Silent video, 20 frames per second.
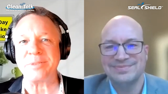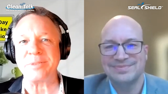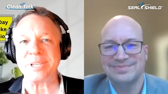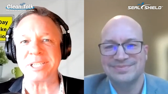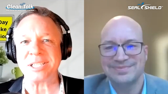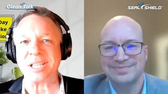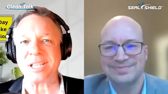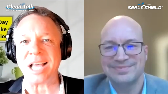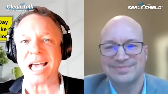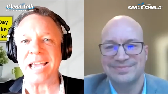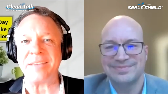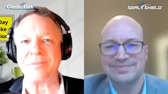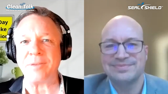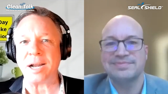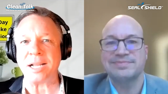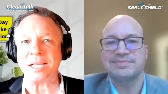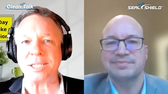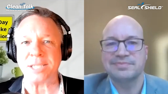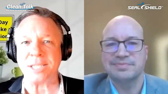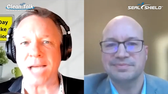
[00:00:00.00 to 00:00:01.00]
Speaker 1: of its life
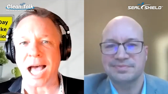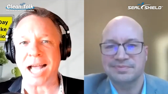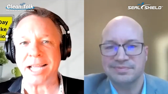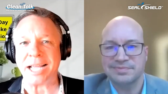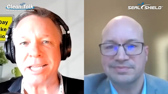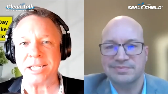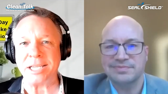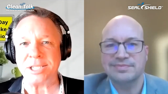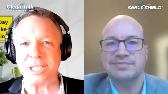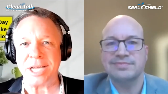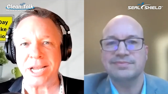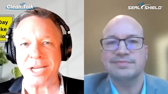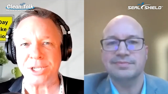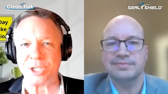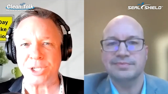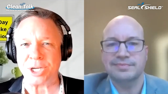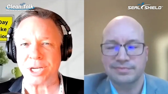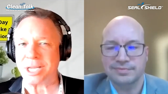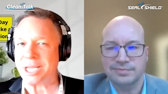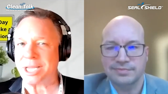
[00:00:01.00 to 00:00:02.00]
on a docking
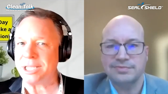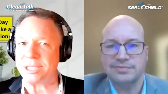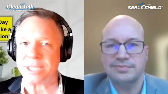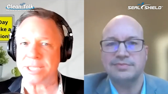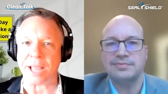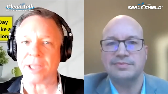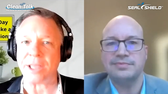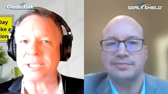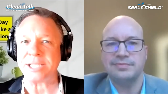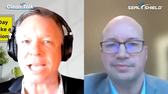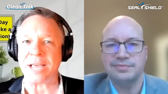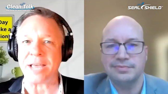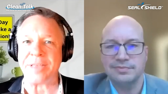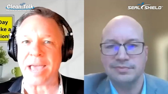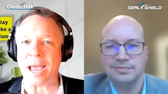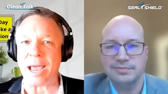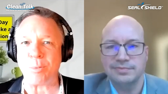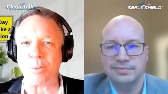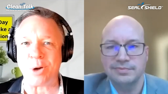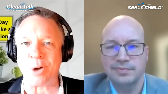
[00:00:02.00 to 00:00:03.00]
station. Can you tell us how
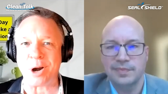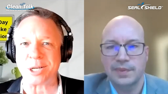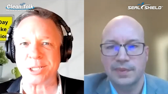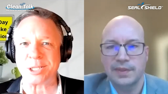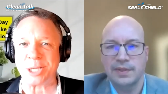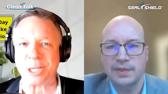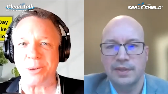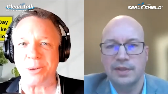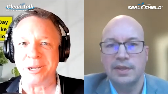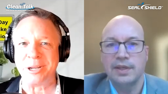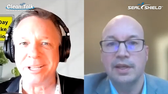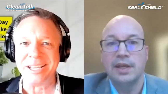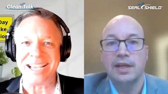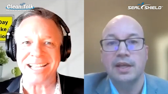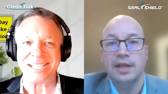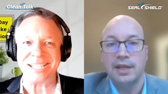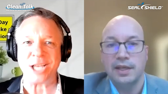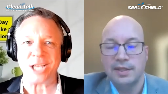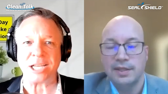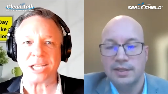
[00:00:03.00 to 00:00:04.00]
that works? So
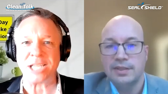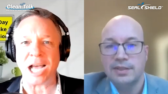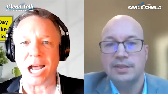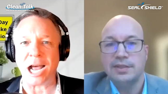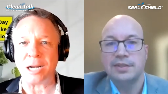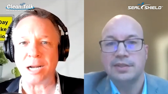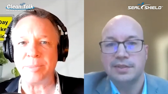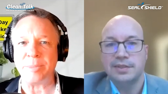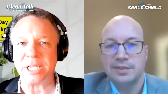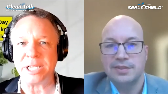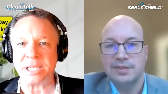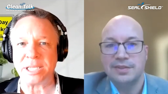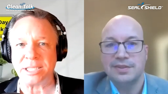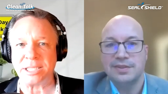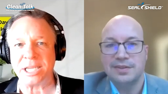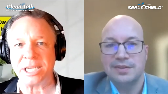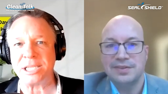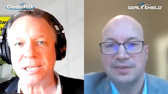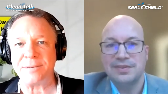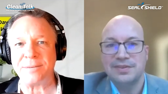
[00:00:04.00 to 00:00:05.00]
it's autonomous,
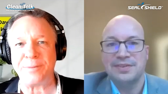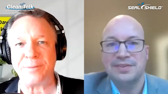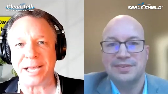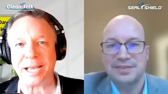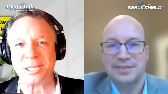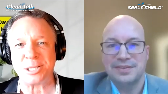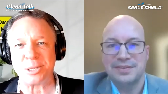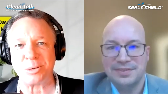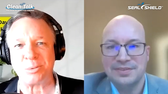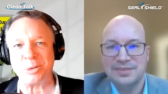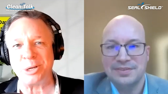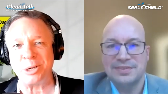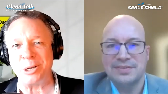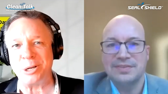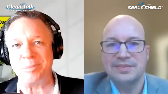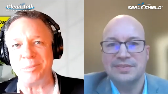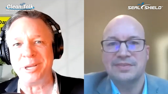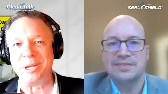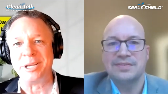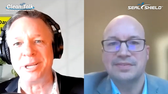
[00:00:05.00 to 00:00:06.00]
it disinfects the
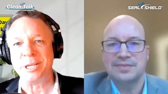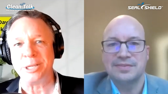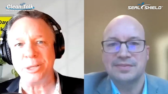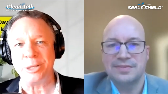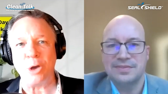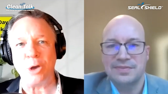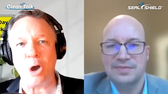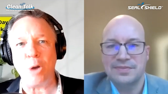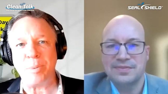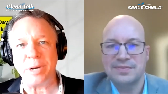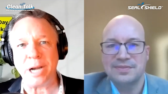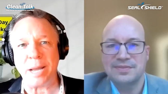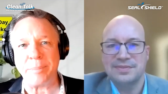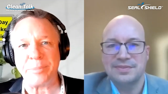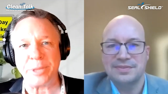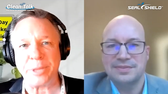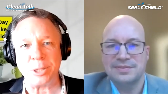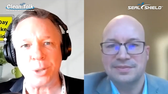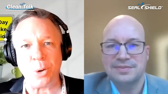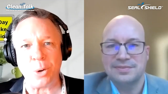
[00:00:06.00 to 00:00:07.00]
room, you open
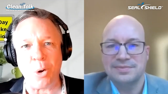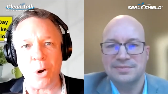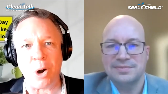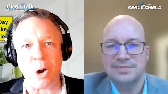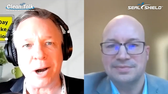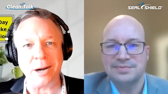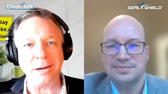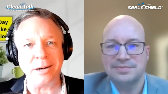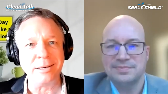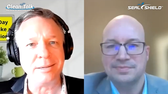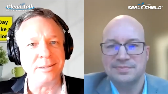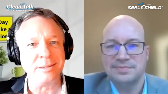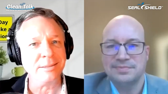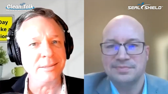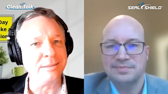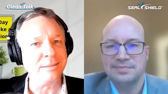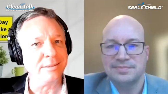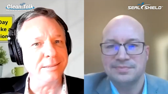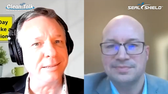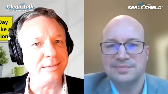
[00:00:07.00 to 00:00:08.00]
up the door,
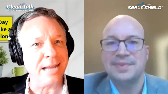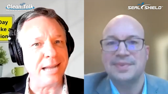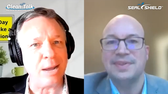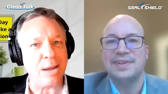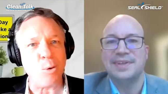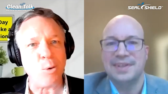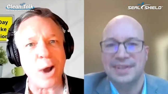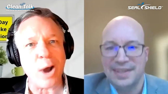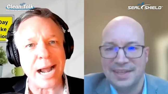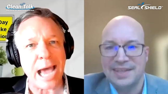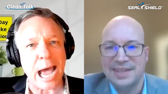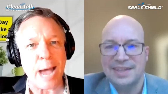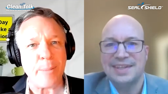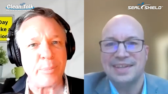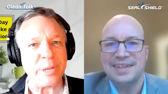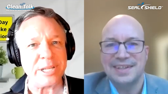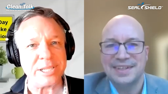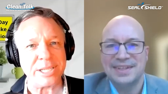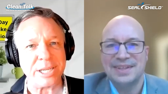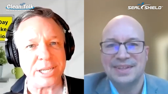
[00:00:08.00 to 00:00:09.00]
and what
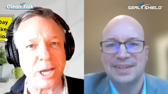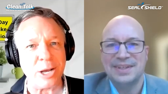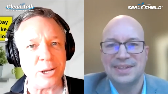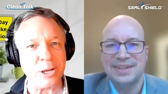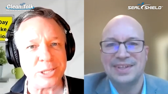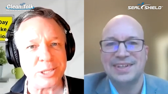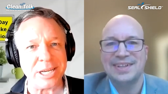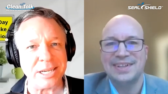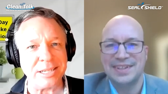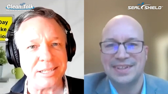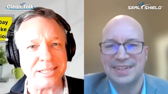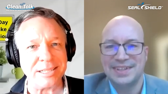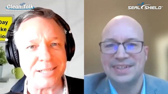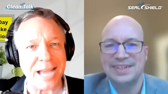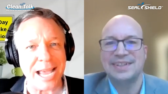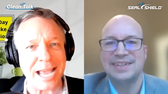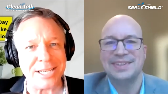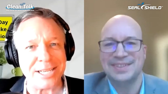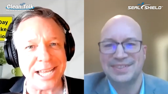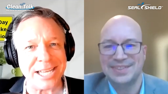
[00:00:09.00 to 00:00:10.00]
happens? It goes and,
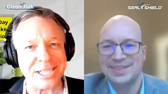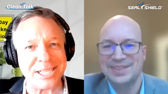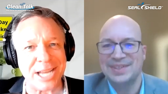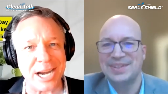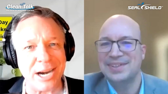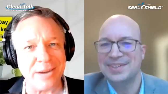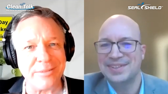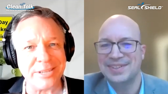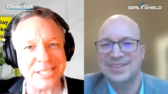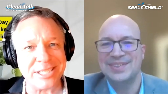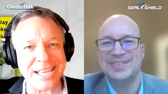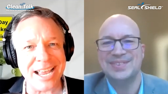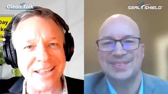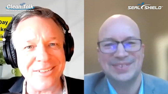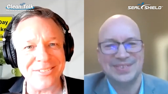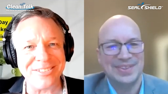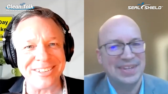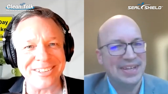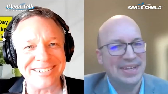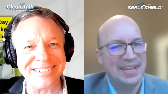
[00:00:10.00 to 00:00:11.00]
and takes care of
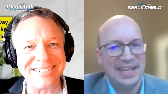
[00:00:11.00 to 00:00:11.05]
itself?